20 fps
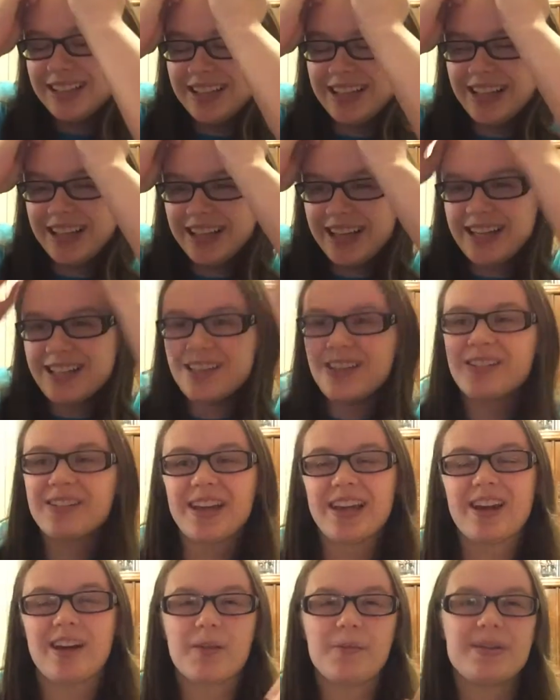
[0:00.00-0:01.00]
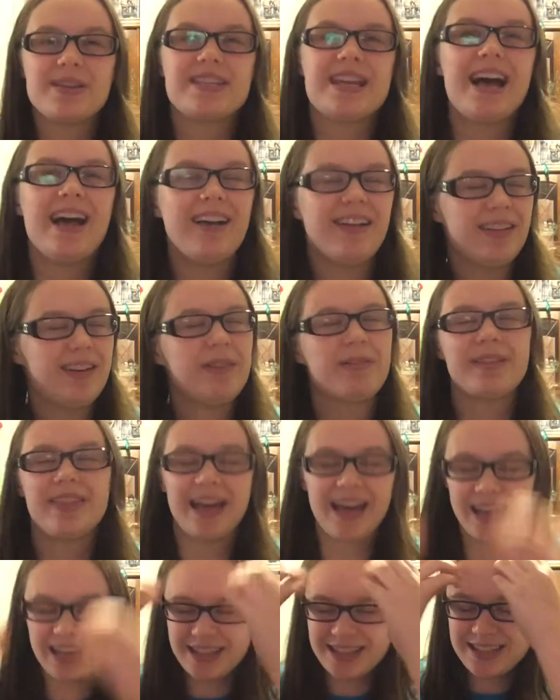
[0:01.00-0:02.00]
I don't get her mentality with
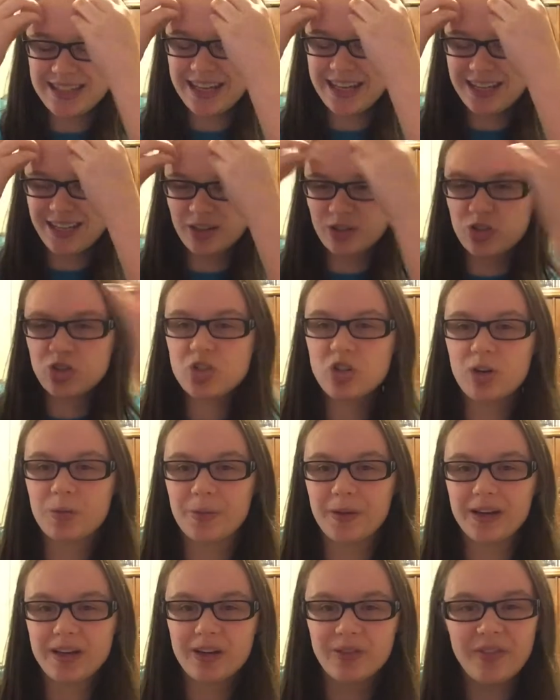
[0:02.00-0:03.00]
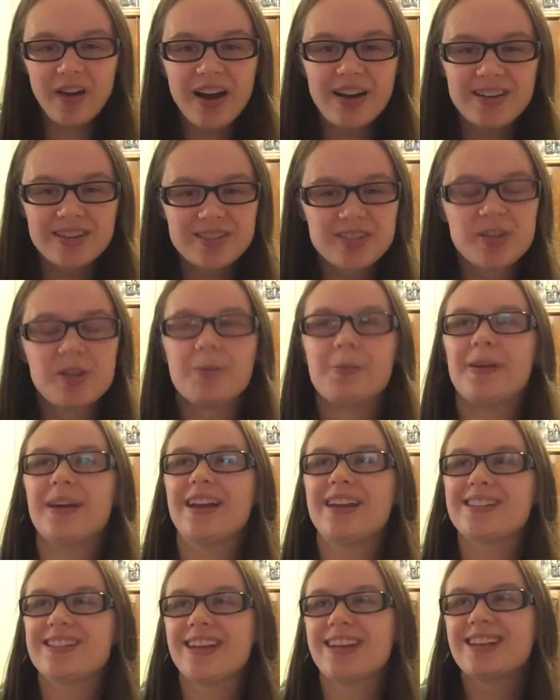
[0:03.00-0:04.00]
that. It's like, you're stupid. You're very
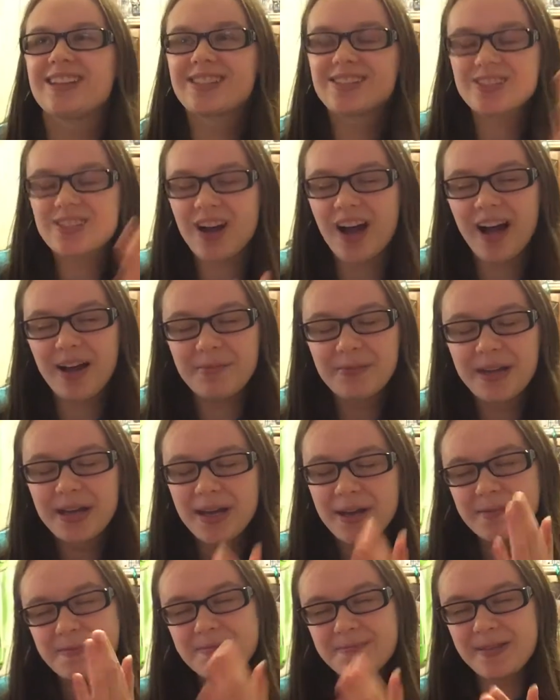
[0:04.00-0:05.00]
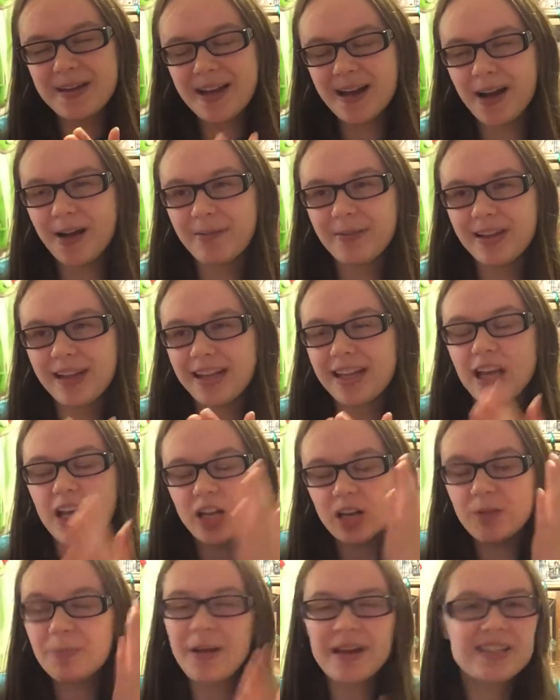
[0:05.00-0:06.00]
stupid. It's like, stop becoming,
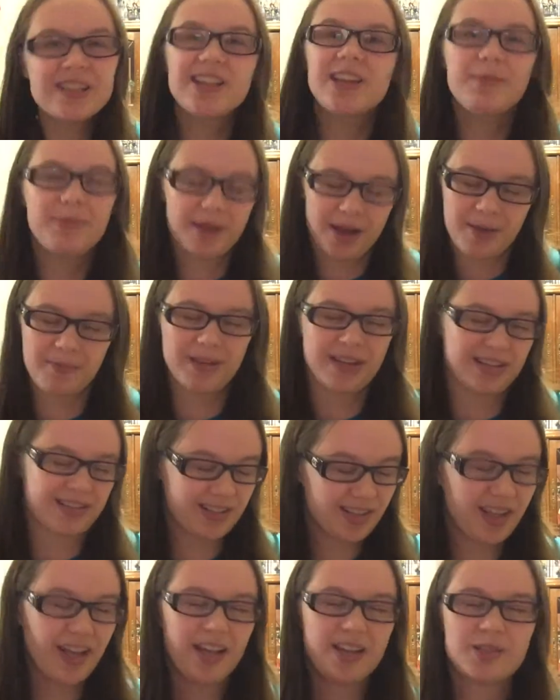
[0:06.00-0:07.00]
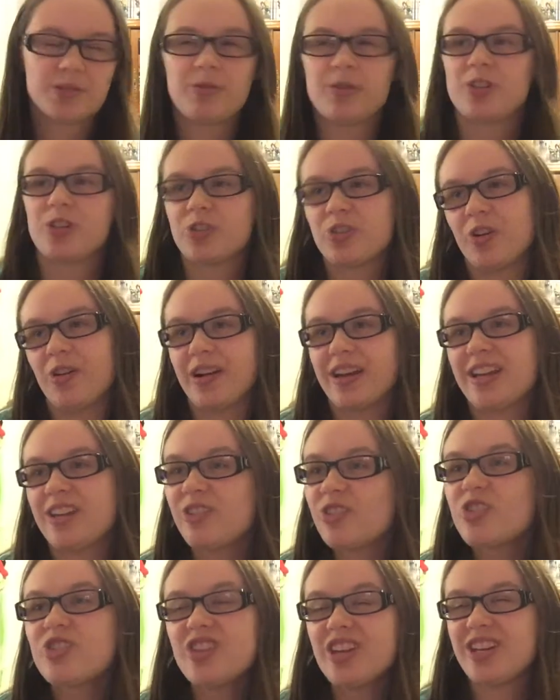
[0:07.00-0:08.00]
like, you're basically becoming a slut is what you're doing. And
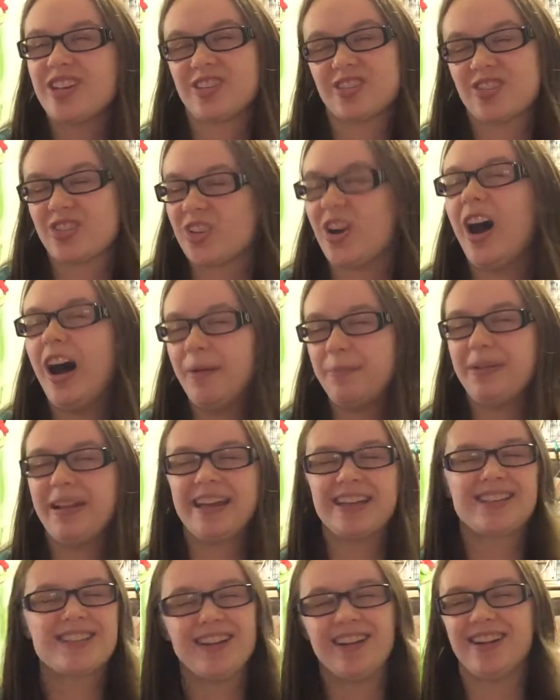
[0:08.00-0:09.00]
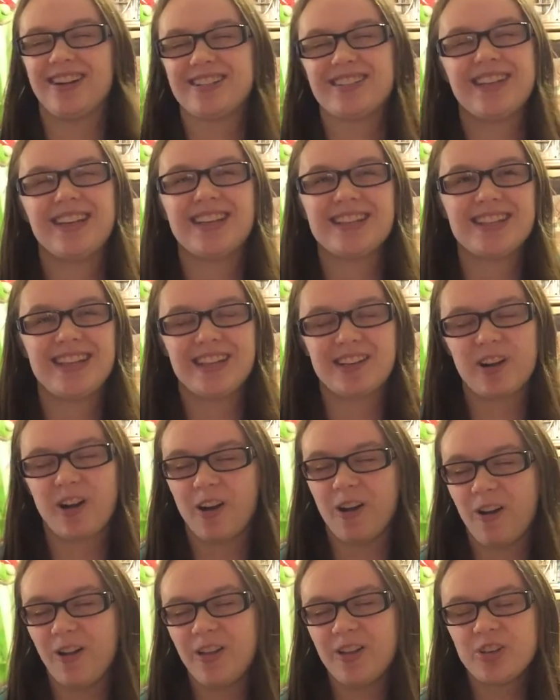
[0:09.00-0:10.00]
you just need to stop. Like, seriously, it's like,
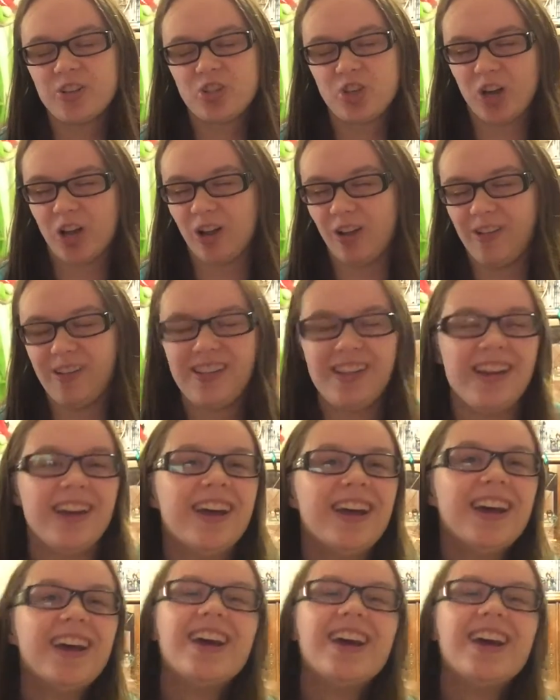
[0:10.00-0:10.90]
girl. Chill. But